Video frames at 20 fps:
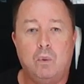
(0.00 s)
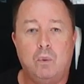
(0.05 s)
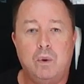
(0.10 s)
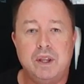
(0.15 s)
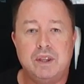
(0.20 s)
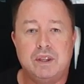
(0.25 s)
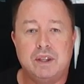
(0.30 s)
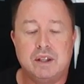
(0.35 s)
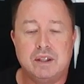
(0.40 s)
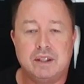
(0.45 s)

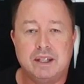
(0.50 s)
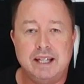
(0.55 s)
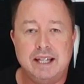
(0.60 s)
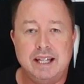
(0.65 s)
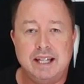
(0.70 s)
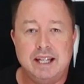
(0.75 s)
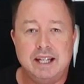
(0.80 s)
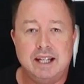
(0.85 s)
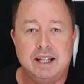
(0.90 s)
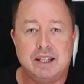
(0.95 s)
with
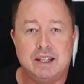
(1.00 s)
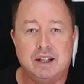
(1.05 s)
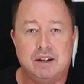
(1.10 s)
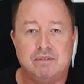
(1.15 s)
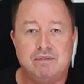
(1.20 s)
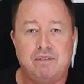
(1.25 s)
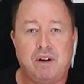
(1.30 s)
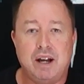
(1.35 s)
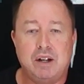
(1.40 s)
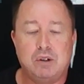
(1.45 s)
the
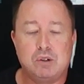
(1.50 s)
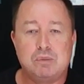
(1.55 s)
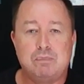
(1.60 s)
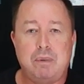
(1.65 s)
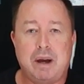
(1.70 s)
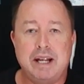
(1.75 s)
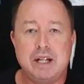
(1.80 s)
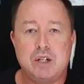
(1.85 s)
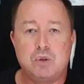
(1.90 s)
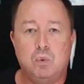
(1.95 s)
final
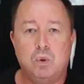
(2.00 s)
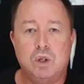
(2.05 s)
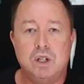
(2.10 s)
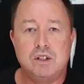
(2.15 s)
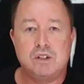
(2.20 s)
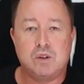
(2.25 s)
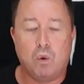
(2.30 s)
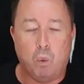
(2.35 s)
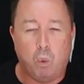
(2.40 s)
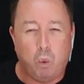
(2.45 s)
Spanish
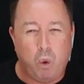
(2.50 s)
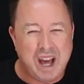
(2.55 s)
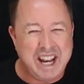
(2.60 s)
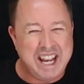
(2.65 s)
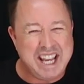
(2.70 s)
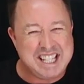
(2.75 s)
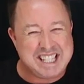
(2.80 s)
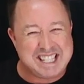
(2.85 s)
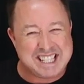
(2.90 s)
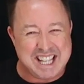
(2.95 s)
words,
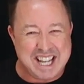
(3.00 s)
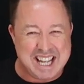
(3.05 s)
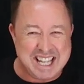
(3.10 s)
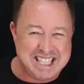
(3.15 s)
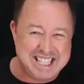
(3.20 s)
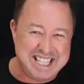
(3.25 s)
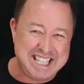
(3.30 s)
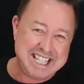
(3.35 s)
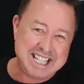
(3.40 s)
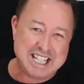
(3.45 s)
"Buenas
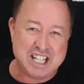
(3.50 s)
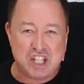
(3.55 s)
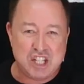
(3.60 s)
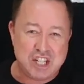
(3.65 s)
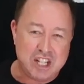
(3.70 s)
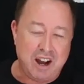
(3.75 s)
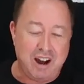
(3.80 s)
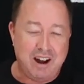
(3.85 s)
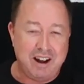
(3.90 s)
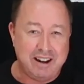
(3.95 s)

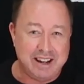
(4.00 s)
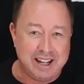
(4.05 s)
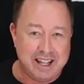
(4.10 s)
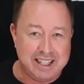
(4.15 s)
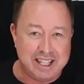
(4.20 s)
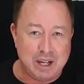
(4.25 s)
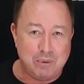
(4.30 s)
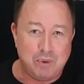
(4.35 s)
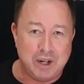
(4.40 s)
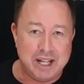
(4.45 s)
addiction,"
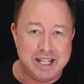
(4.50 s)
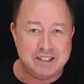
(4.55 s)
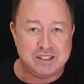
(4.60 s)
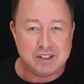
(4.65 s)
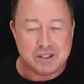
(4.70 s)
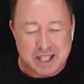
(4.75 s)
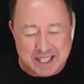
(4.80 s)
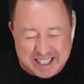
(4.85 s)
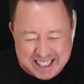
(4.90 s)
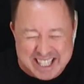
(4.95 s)
and then we're
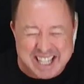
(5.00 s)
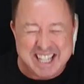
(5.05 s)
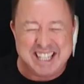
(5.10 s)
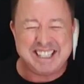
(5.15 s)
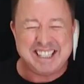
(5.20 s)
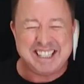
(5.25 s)
into the